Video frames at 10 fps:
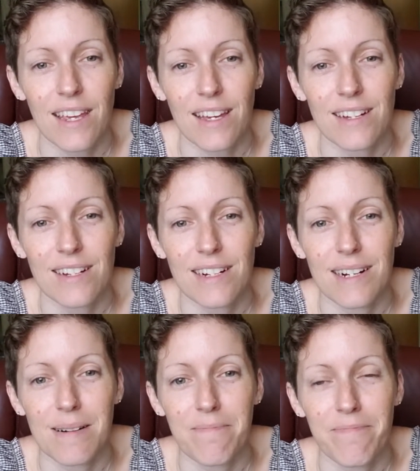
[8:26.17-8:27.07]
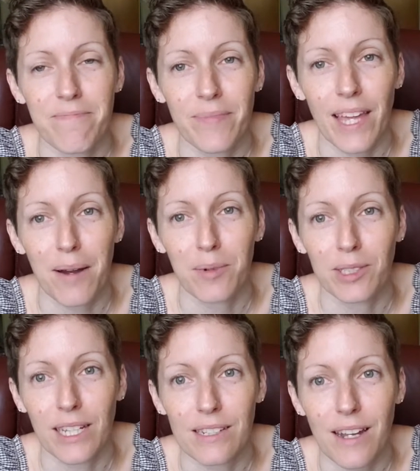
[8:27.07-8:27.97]
Um, and I'm
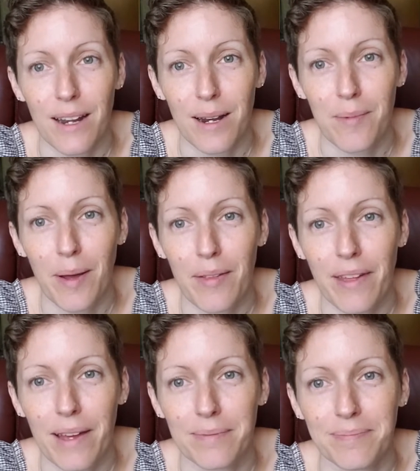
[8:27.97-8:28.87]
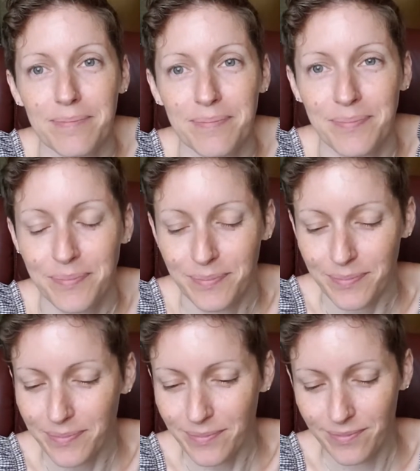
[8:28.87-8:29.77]
really excited about that.
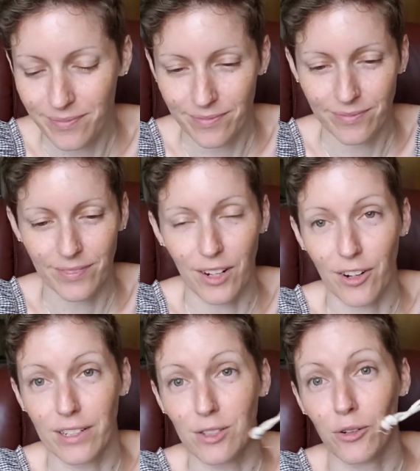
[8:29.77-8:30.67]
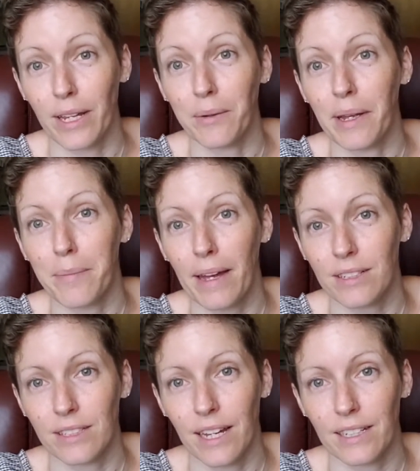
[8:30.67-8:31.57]
All right, so anyway, back
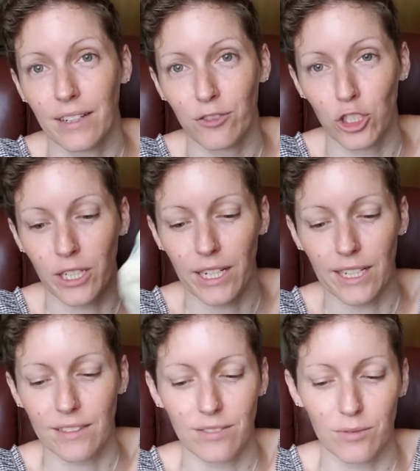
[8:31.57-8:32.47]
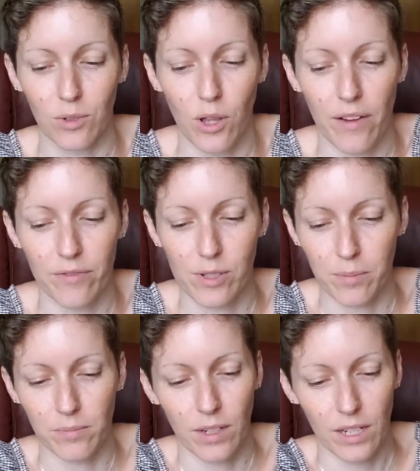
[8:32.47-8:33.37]
to that. Gift Genie. We'll have
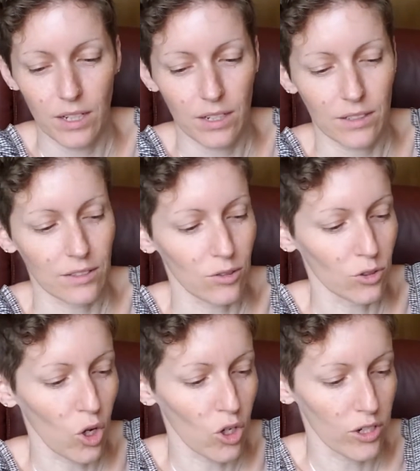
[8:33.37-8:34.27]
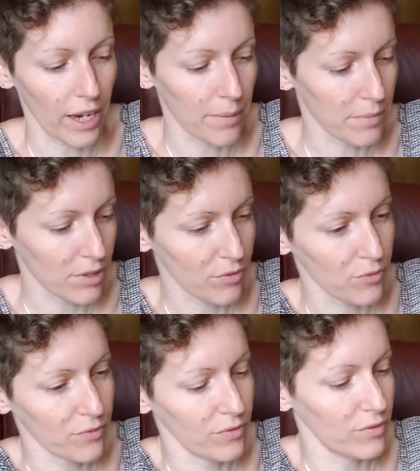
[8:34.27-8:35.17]
some little car games
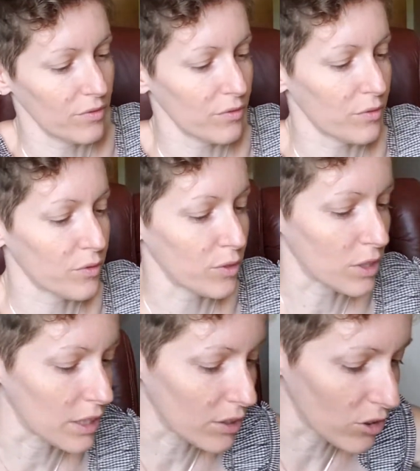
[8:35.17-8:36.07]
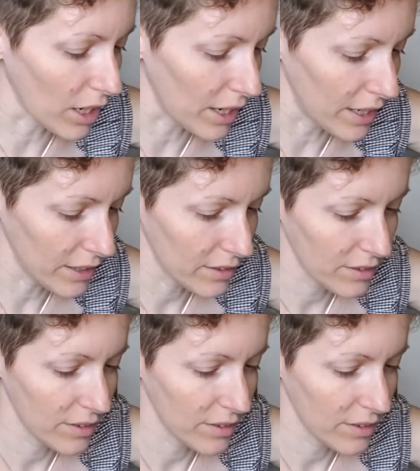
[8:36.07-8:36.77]
for the little guy.